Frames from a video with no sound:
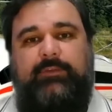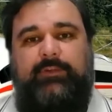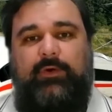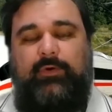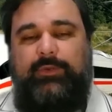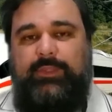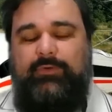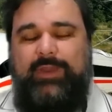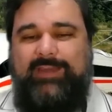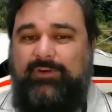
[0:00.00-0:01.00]
So
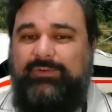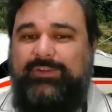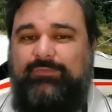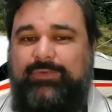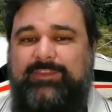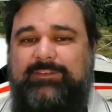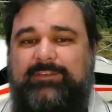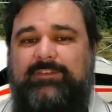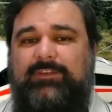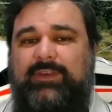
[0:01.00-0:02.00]
you have all the
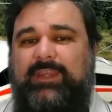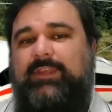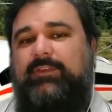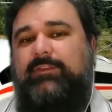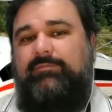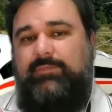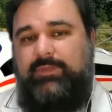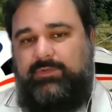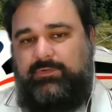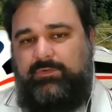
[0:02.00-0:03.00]
reasons you need
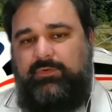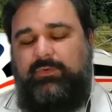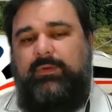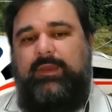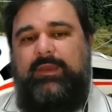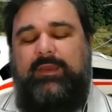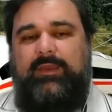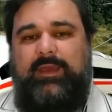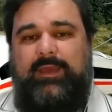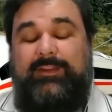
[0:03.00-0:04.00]
to
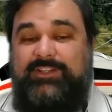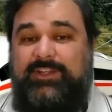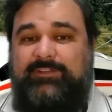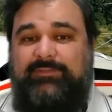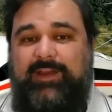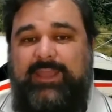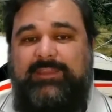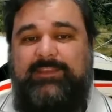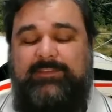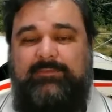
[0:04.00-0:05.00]
justify
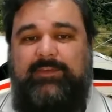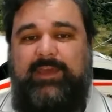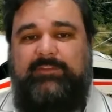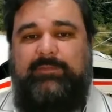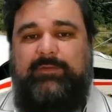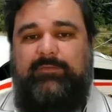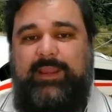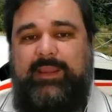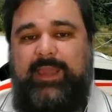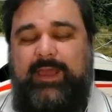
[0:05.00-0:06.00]
this investment
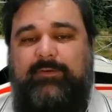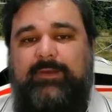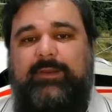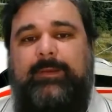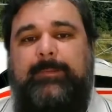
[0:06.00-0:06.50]
right now,